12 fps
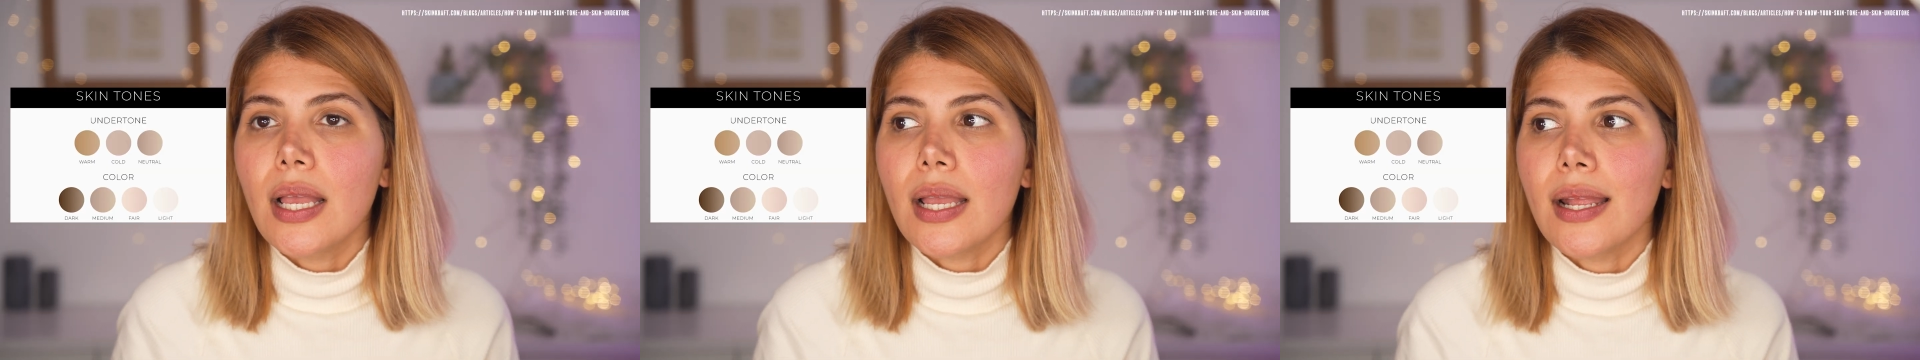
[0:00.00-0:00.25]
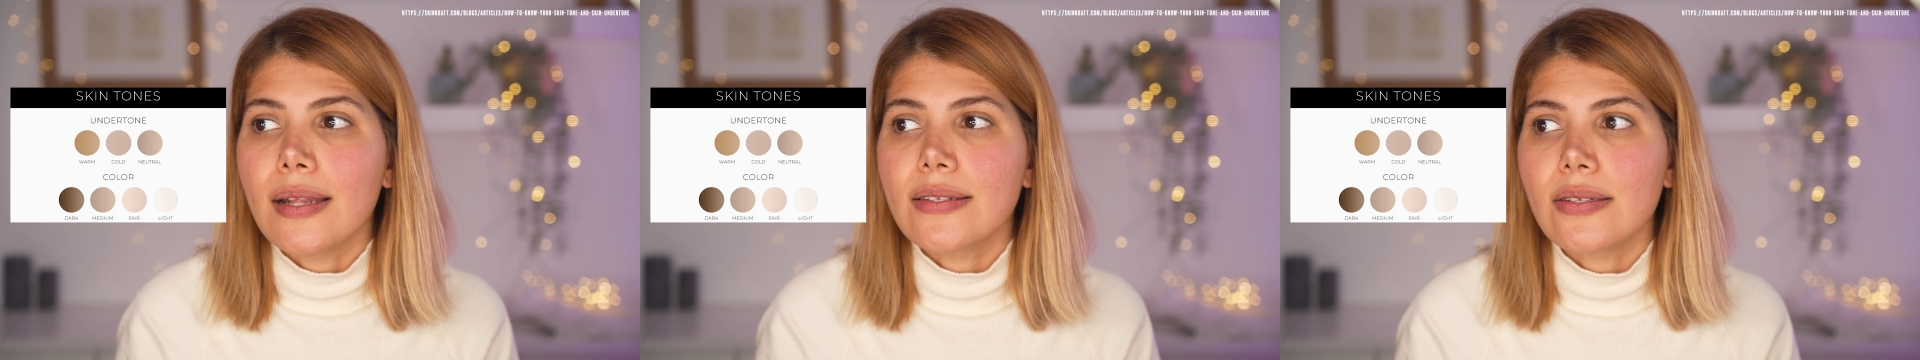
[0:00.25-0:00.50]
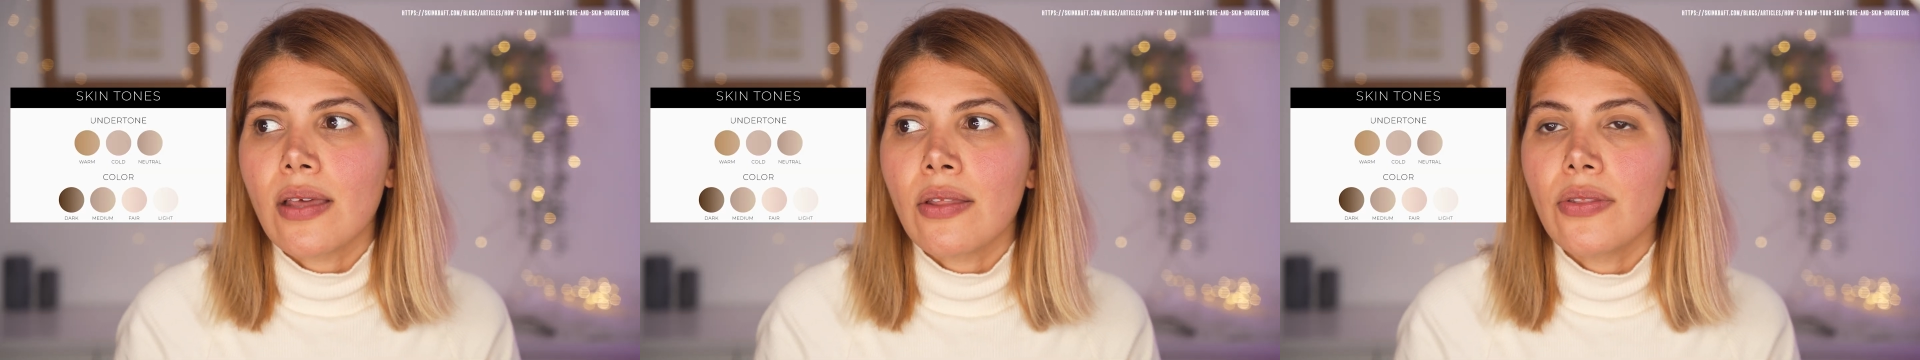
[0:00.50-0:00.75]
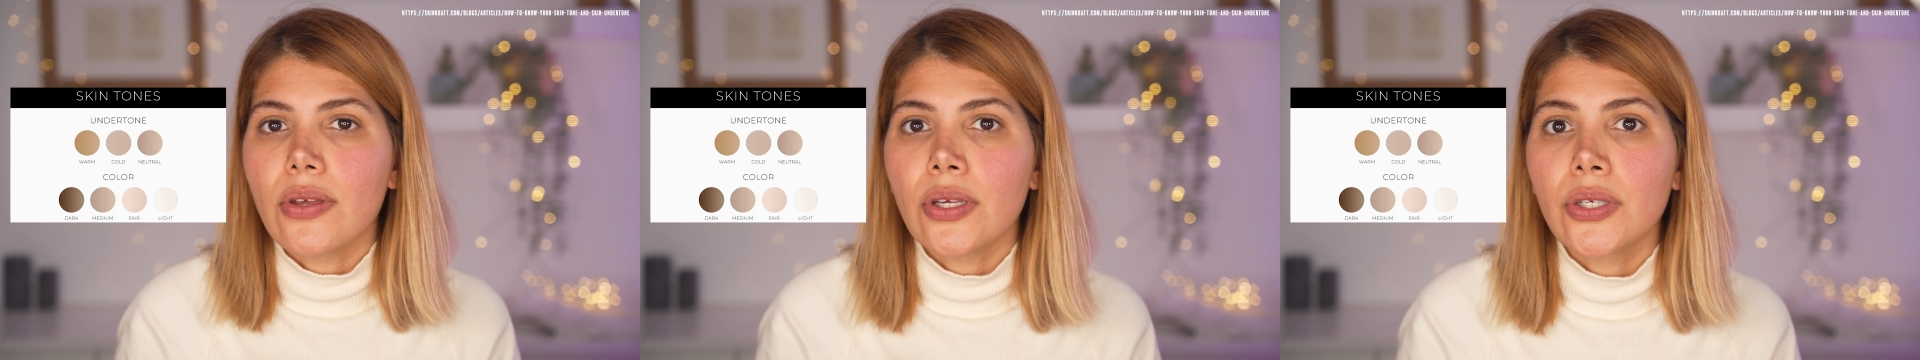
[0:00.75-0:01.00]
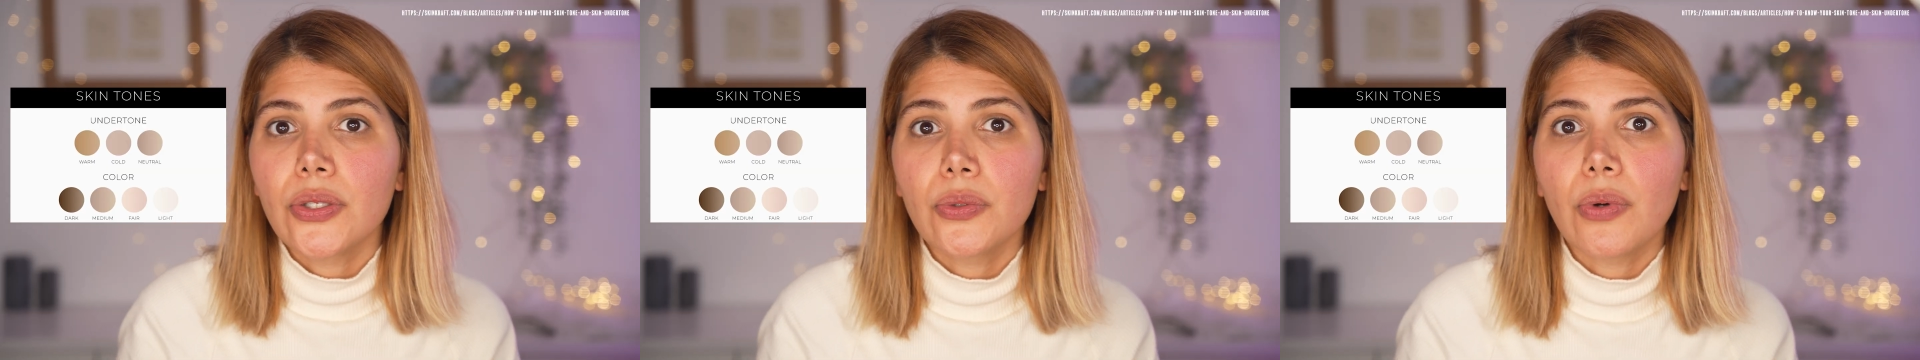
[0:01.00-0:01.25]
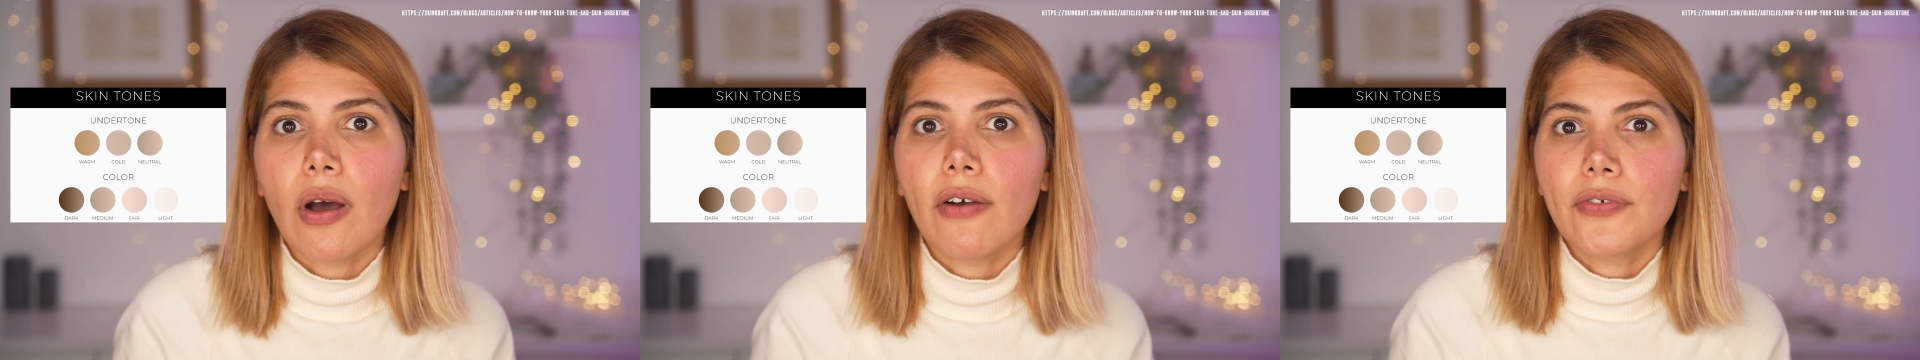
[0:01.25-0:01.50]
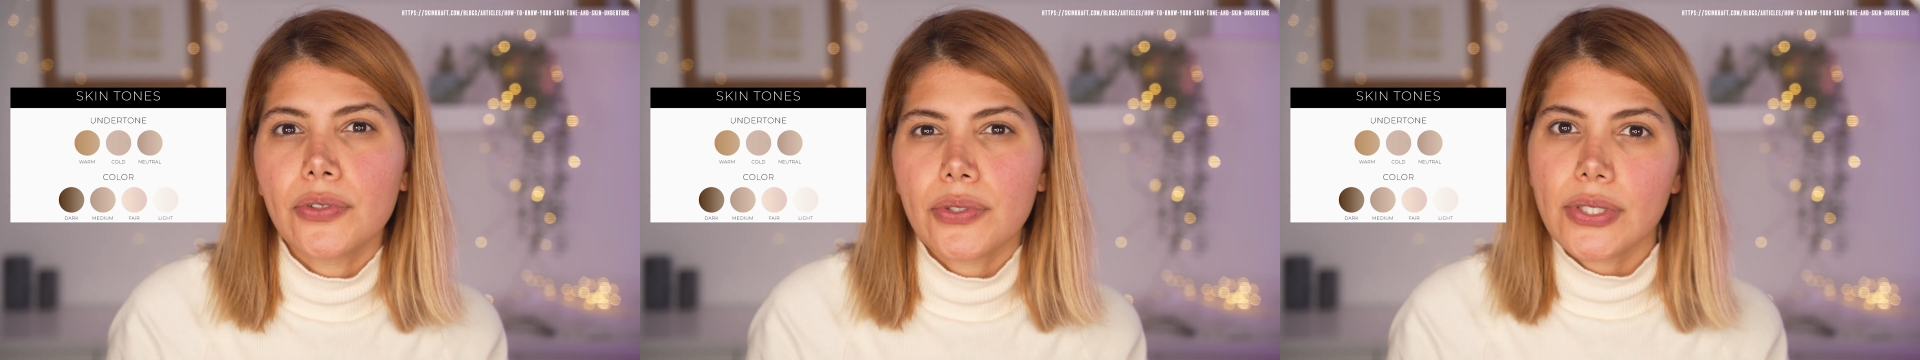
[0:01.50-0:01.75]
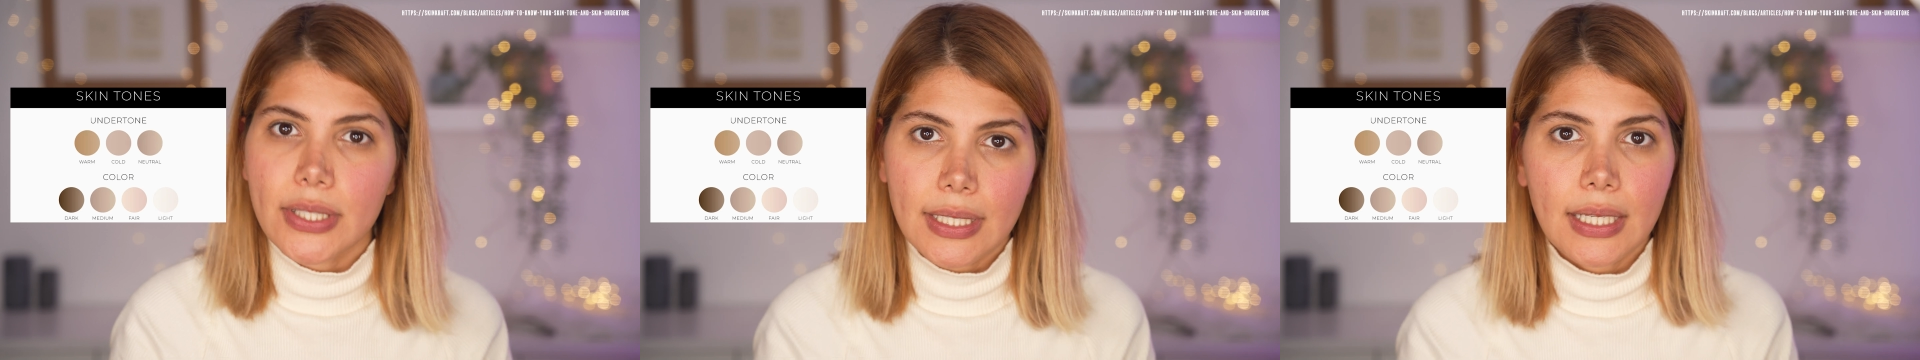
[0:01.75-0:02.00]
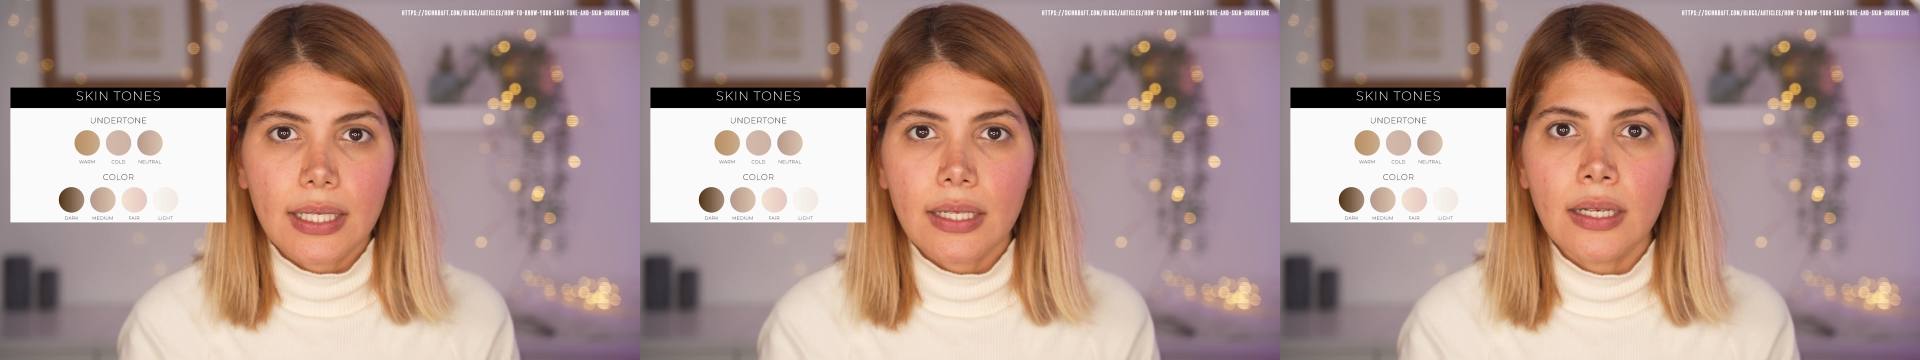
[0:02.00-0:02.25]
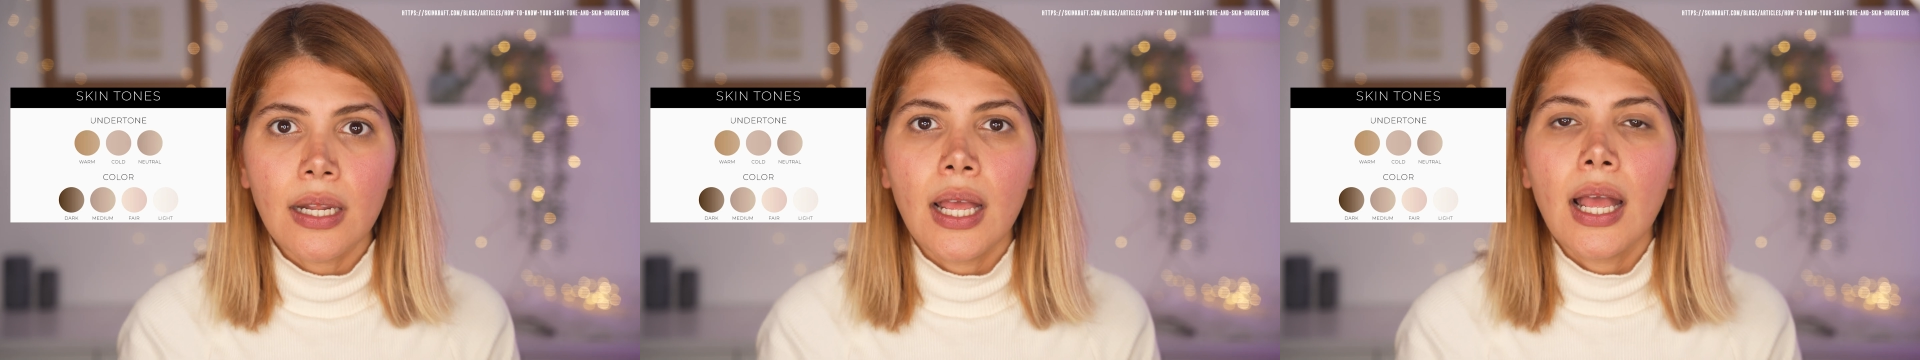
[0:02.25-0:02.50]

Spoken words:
It's the hue of your skin,